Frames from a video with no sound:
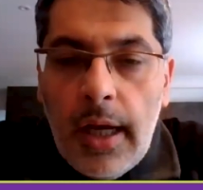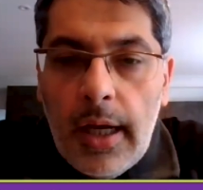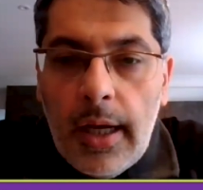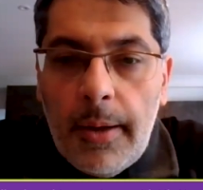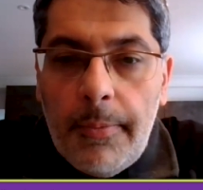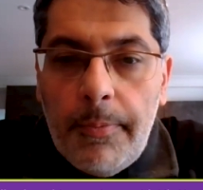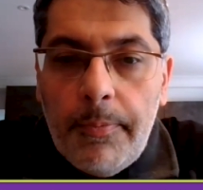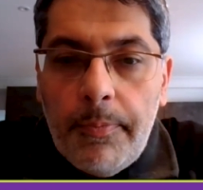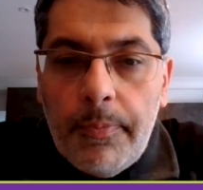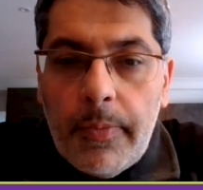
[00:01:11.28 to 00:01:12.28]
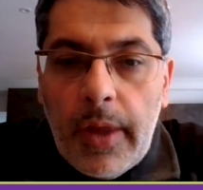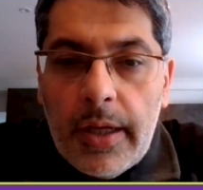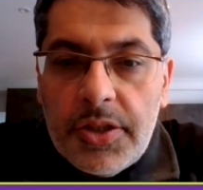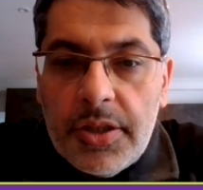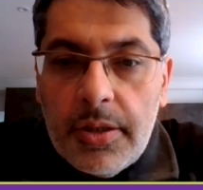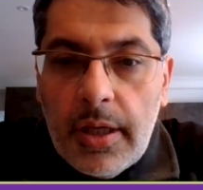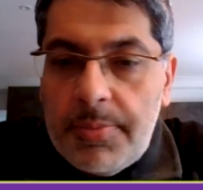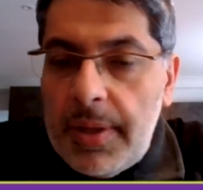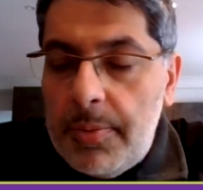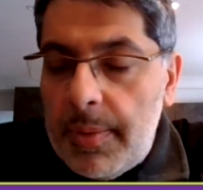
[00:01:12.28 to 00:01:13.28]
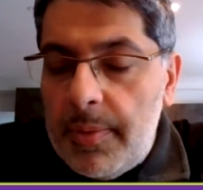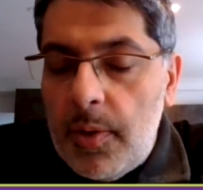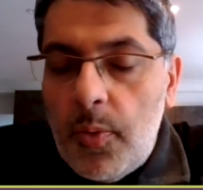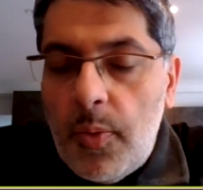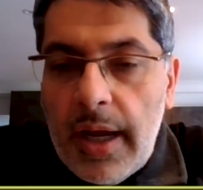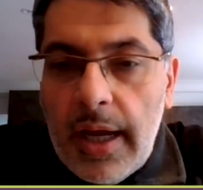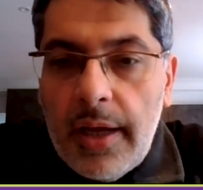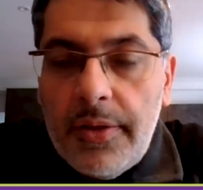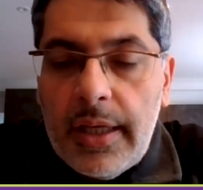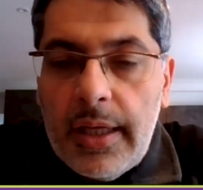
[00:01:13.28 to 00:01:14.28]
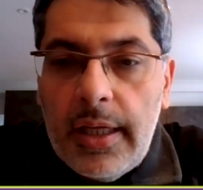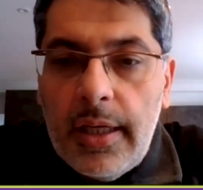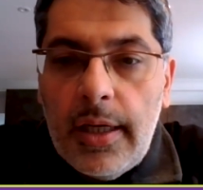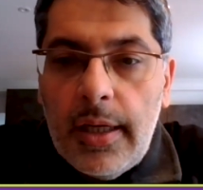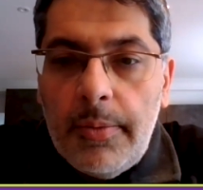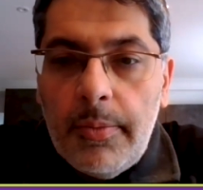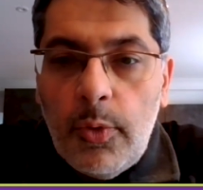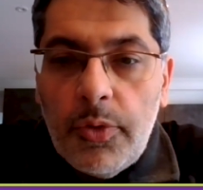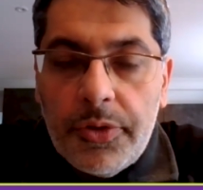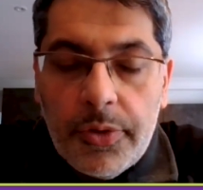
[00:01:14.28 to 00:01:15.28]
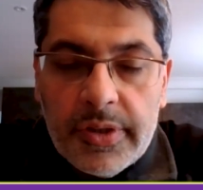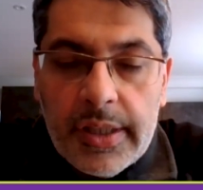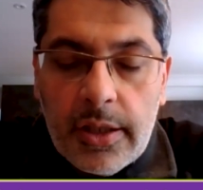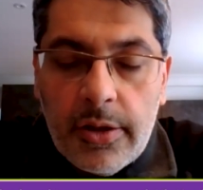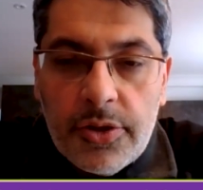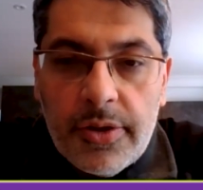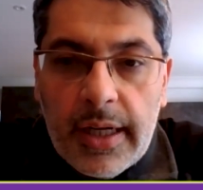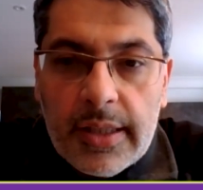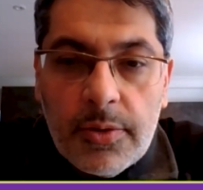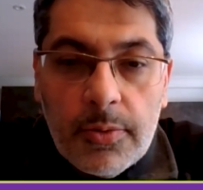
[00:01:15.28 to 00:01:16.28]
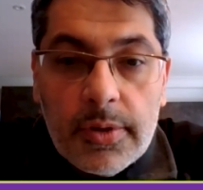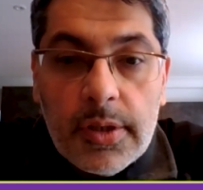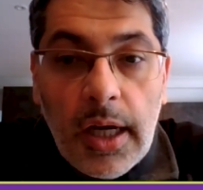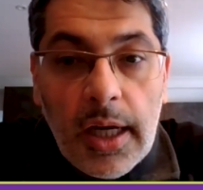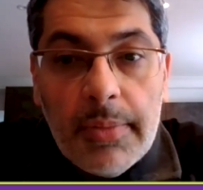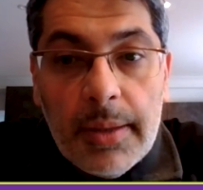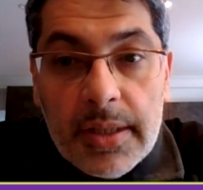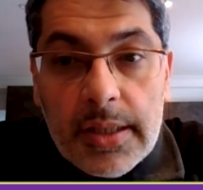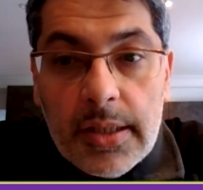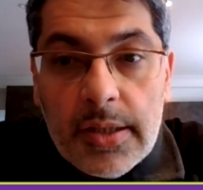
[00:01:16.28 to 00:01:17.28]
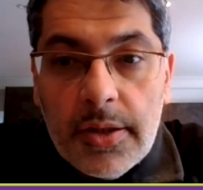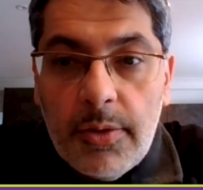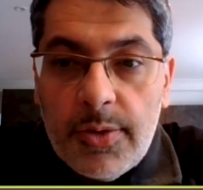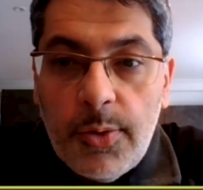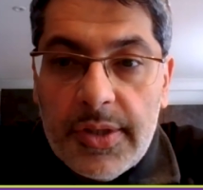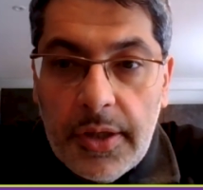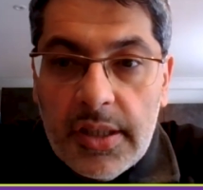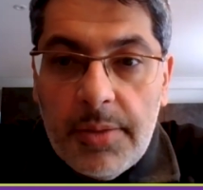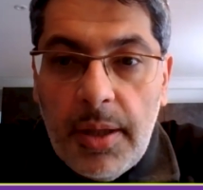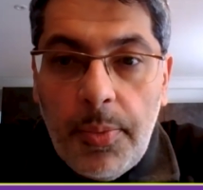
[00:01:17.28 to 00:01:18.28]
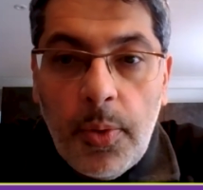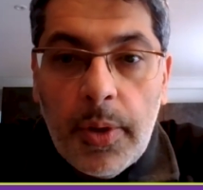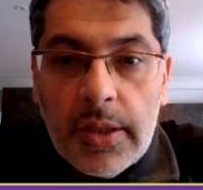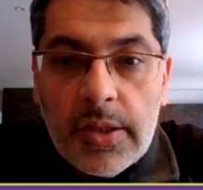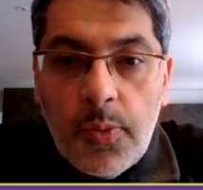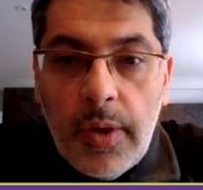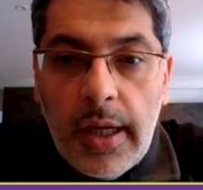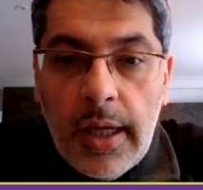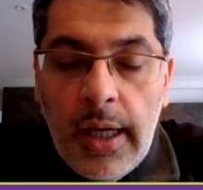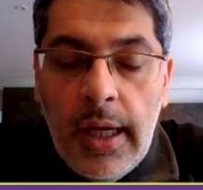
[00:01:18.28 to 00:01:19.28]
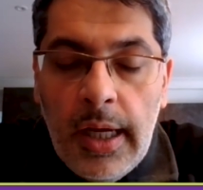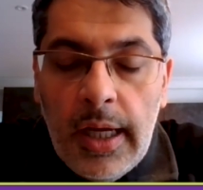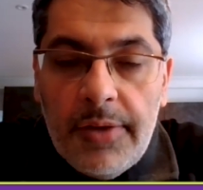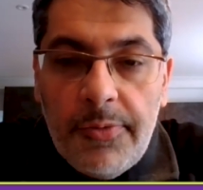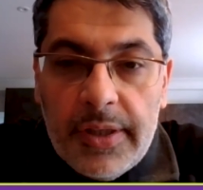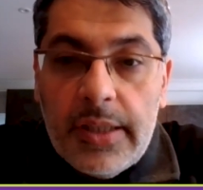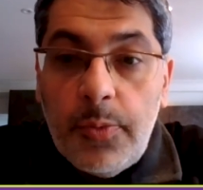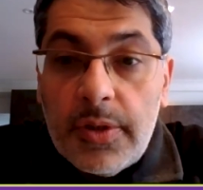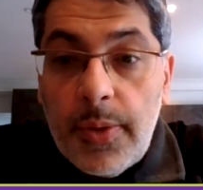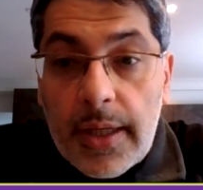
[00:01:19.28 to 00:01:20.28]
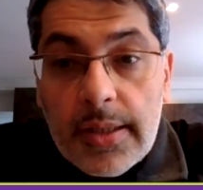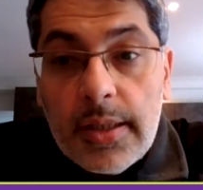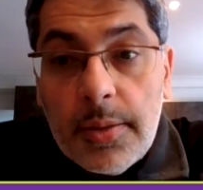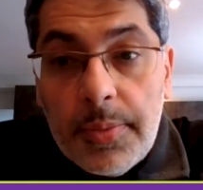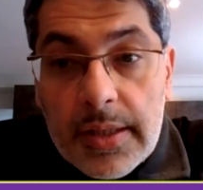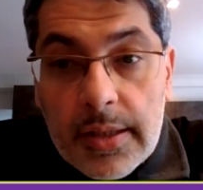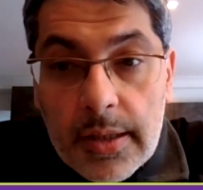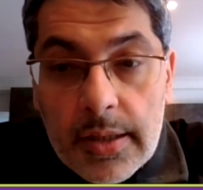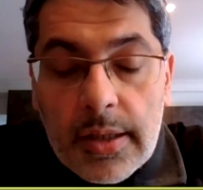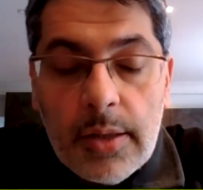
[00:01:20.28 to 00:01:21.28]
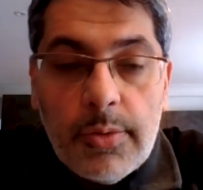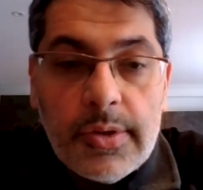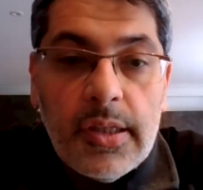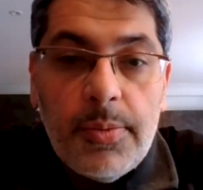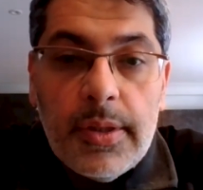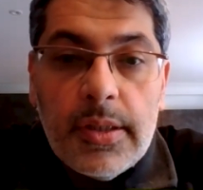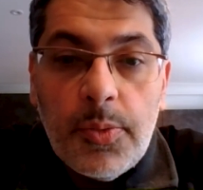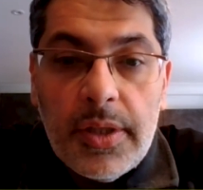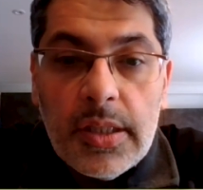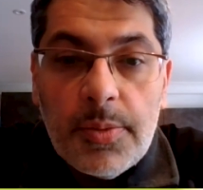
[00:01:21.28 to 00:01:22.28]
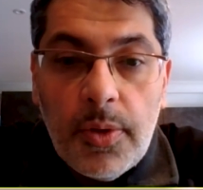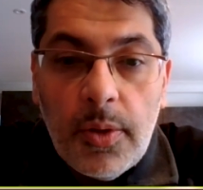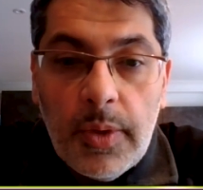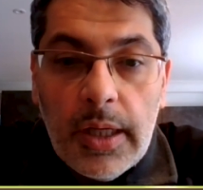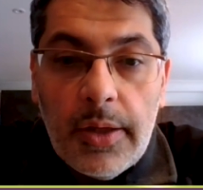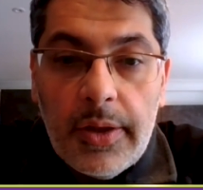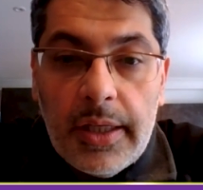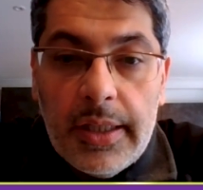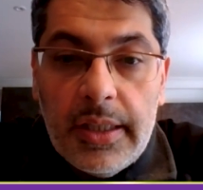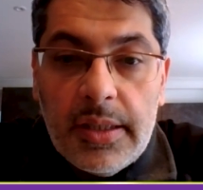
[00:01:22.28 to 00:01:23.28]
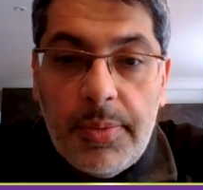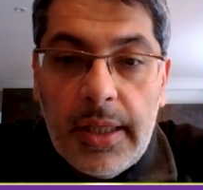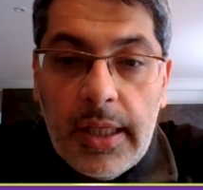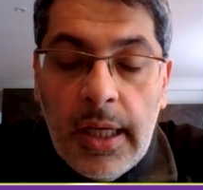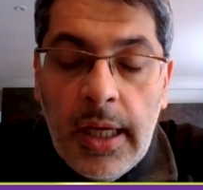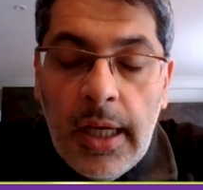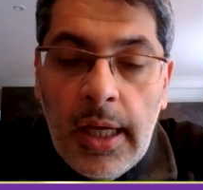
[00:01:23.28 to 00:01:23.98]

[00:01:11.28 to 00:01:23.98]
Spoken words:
As people may be aware, the orthodontic contracts are time limited, so there was always going to be a point where, if we did want to exit the business, there was going to be a sweet spot where there needed to be